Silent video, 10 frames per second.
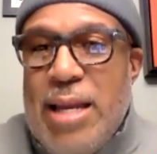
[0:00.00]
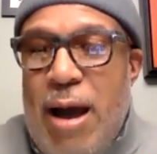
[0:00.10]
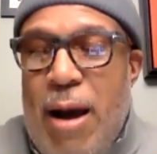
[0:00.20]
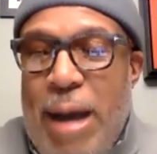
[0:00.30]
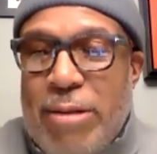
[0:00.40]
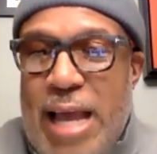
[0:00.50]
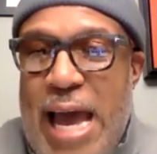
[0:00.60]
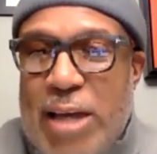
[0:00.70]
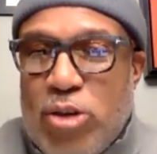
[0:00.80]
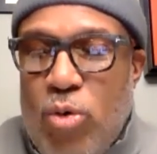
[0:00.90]
about the
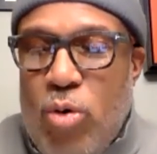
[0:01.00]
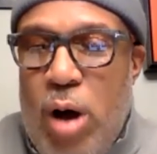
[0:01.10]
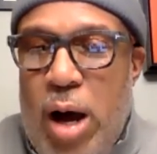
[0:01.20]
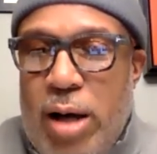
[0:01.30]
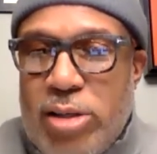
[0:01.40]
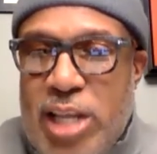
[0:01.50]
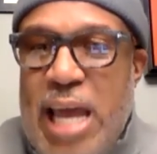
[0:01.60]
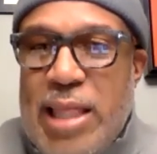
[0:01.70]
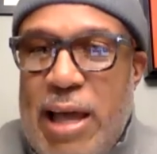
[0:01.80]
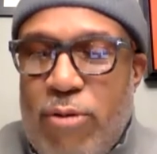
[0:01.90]
actual
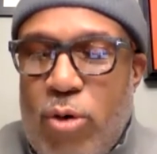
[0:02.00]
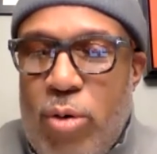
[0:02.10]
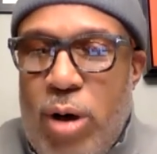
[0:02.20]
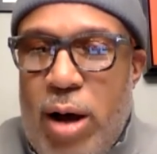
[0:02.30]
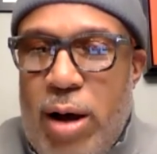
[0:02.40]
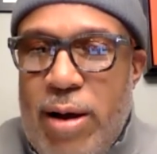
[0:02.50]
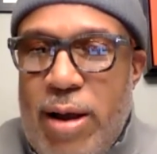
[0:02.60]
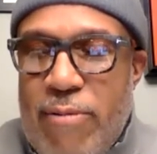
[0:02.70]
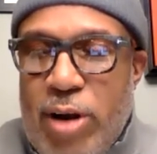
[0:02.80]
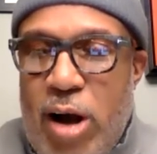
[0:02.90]
state level
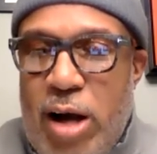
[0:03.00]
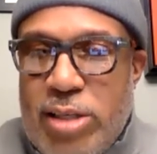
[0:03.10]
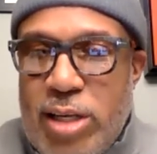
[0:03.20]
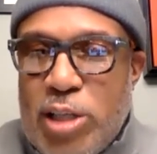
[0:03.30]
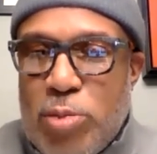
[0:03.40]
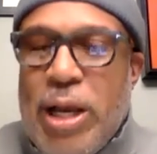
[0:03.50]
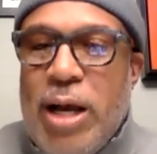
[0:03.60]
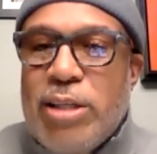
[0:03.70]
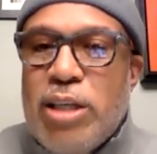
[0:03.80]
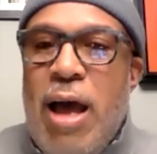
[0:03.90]
in regards to this?
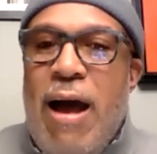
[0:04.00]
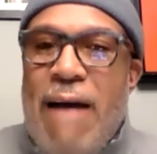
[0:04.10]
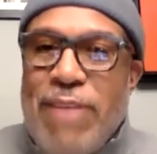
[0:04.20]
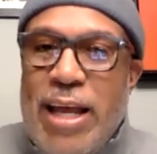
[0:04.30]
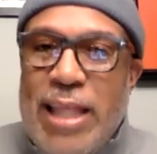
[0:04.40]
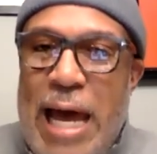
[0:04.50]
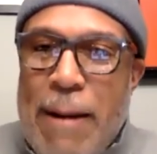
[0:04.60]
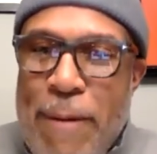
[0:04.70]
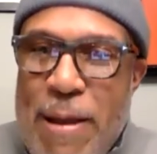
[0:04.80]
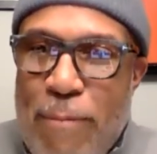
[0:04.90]
Because I think a lot of
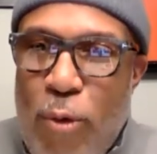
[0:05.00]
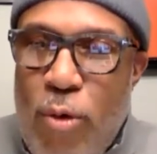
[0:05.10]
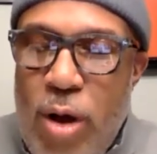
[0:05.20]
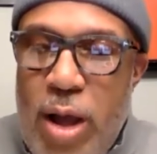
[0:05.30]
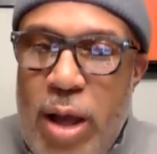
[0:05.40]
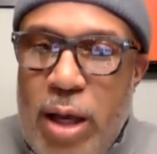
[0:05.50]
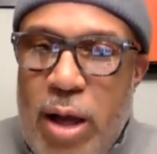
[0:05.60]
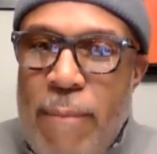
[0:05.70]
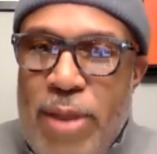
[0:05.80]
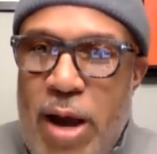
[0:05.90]
people
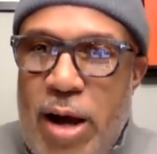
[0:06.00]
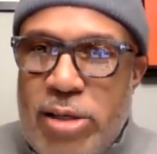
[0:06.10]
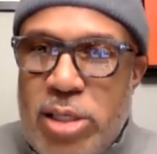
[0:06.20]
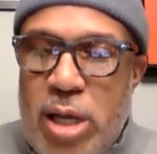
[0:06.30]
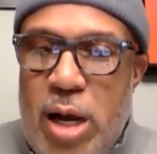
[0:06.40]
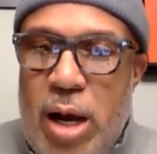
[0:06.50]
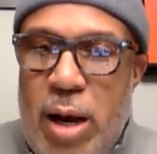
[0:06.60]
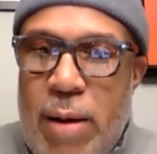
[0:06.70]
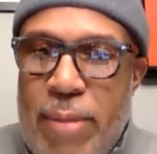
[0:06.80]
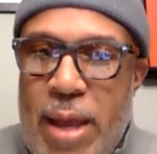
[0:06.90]
come to us,
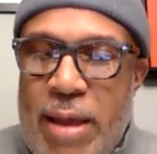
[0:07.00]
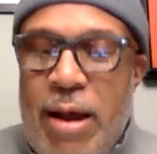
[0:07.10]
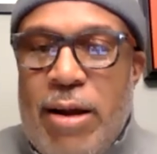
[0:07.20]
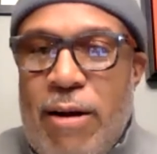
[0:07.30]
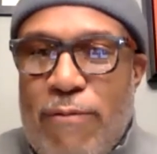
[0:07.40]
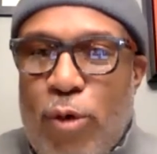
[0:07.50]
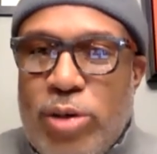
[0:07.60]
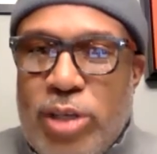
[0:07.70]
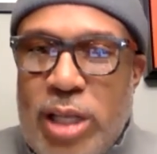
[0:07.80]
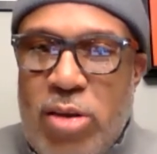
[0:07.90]
and
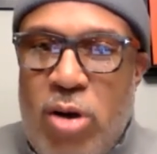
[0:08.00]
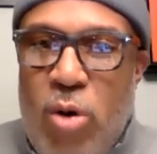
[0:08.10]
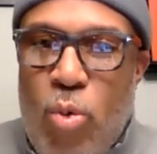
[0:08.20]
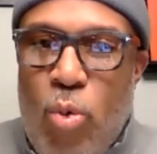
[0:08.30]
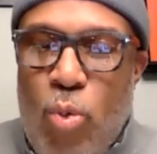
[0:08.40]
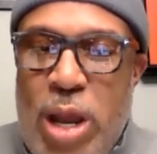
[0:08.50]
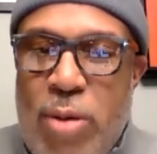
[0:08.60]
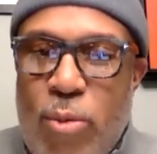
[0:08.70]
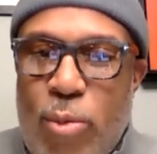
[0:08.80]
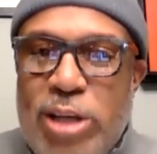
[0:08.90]
unfortunately,
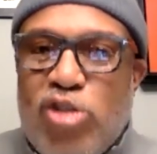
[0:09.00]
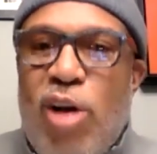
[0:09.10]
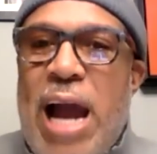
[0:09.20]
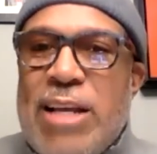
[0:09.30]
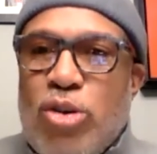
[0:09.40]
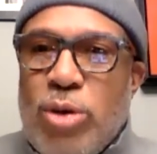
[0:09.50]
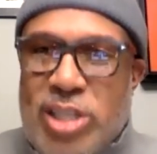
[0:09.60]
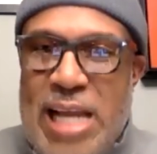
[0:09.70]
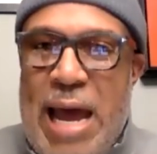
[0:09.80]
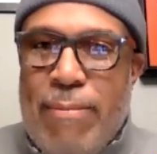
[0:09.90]
we're trying to
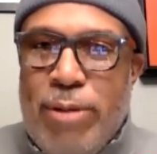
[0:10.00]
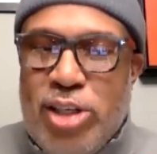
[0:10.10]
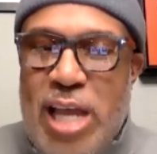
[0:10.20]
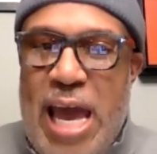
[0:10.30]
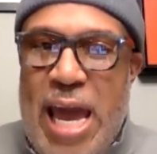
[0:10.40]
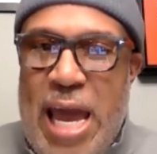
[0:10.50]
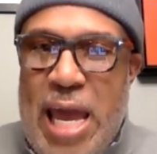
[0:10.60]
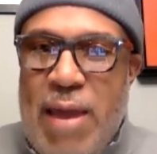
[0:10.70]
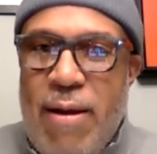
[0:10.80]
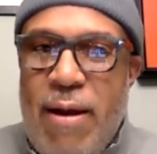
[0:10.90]
establish
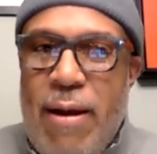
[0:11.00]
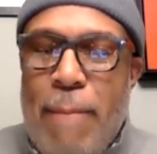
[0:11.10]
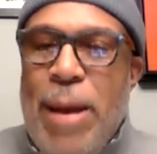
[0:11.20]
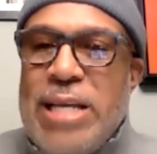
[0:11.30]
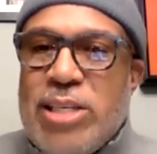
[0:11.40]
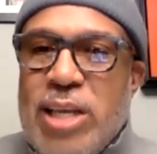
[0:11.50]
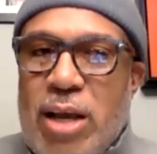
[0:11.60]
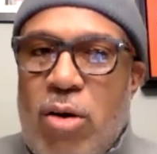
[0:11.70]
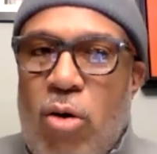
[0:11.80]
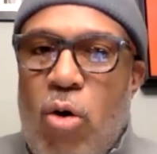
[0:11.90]
a basic
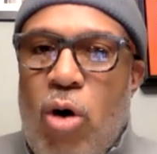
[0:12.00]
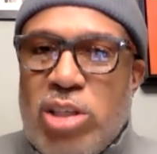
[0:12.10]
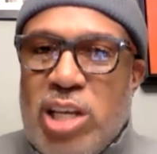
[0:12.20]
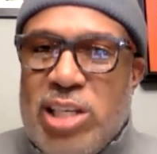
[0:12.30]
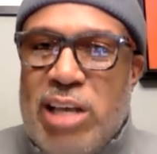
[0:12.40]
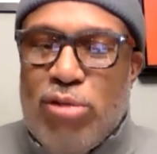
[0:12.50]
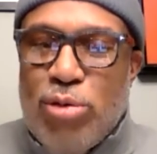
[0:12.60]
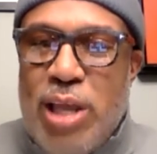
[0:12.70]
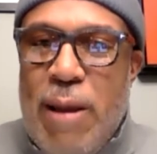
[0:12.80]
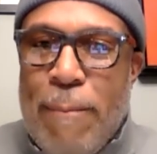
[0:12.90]
or successful
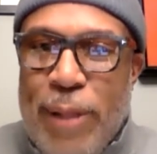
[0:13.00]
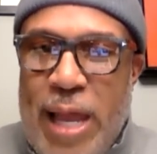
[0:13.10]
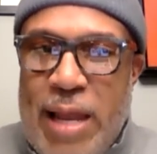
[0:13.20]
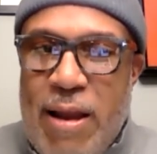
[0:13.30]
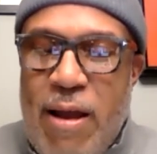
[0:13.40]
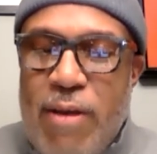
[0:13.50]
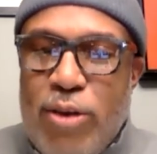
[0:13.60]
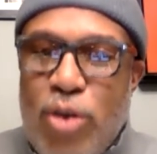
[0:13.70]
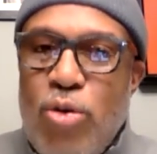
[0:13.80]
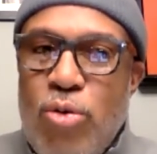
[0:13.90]
template
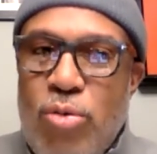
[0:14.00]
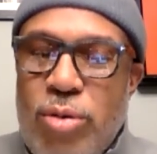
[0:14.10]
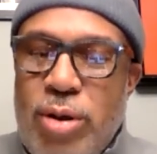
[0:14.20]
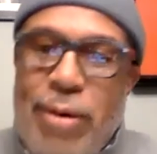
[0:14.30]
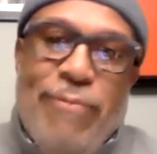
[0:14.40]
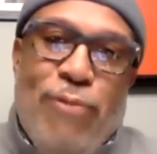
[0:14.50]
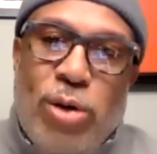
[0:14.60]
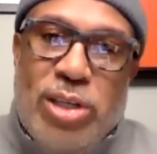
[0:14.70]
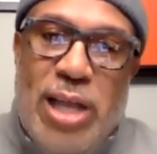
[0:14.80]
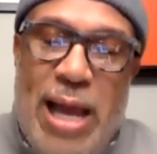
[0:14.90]
to,
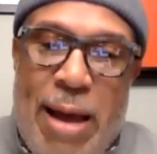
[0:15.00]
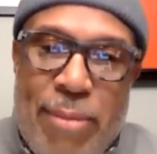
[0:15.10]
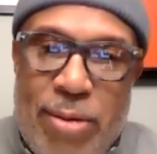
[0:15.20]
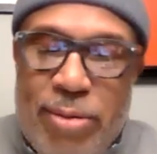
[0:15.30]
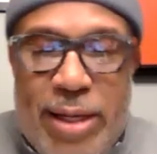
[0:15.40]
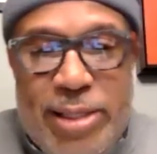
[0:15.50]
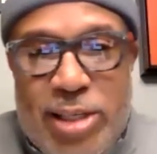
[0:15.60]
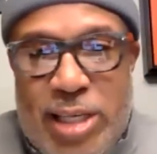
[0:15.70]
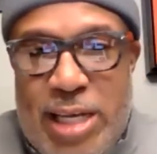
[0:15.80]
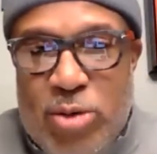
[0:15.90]
unfortunately, it
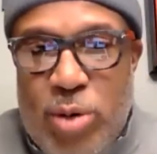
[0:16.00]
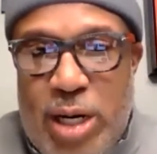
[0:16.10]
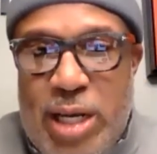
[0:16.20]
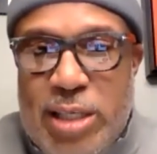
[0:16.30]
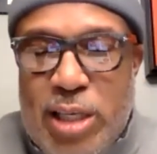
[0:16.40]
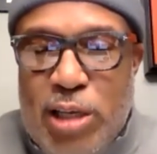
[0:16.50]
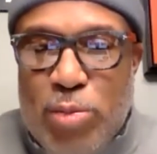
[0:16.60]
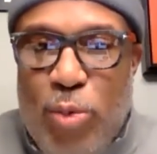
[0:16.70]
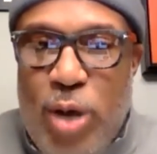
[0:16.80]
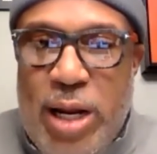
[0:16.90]
just is what it is at this
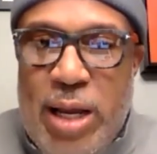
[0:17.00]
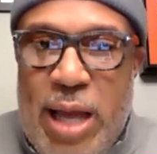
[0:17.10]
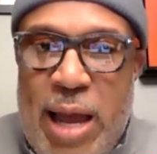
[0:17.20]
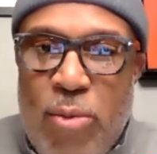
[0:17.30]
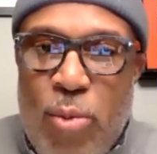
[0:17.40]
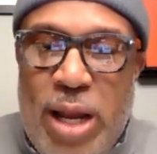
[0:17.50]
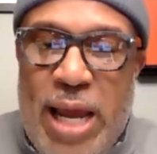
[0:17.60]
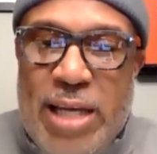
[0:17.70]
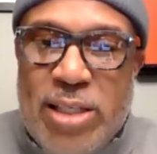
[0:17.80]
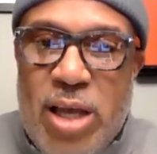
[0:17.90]
point. And where
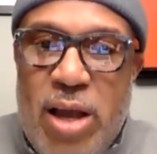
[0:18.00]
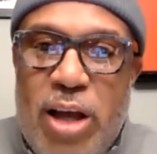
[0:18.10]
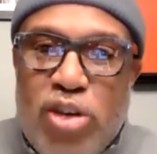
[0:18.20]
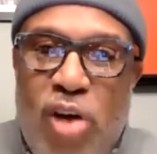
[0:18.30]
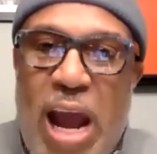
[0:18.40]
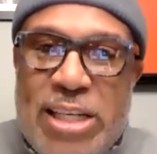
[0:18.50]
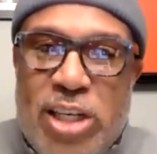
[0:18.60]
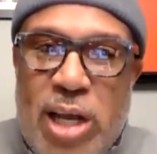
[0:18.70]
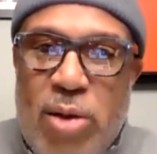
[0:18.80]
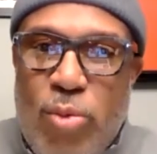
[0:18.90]
there's
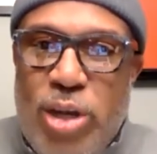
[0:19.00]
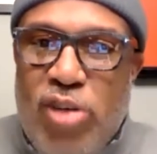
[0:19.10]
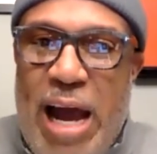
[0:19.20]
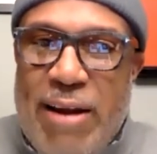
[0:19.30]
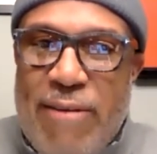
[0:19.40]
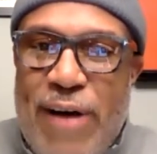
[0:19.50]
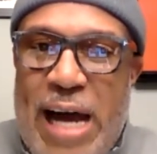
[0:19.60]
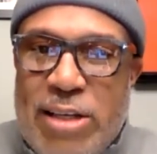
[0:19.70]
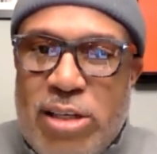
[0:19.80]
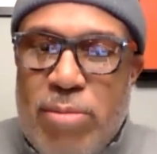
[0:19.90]
tragedy, we try to
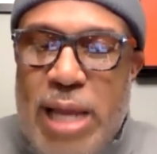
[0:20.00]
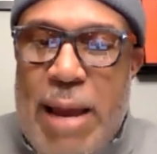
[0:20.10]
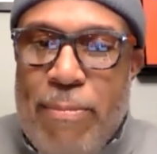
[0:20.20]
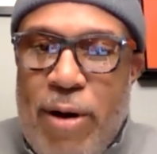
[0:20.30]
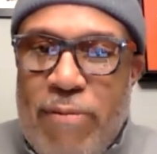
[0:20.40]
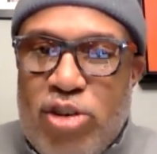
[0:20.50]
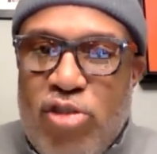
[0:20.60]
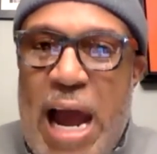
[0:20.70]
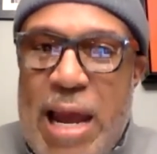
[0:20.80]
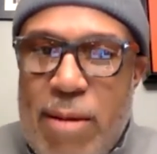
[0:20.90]
find some type of
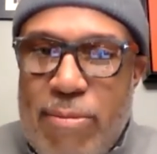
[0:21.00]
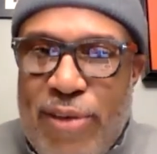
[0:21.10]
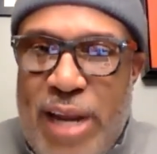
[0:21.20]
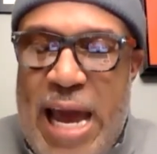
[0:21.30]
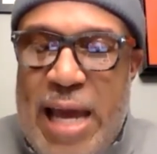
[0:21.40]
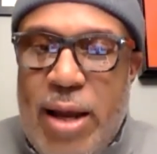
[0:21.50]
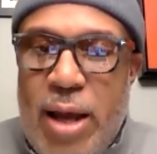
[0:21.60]
triumph in that,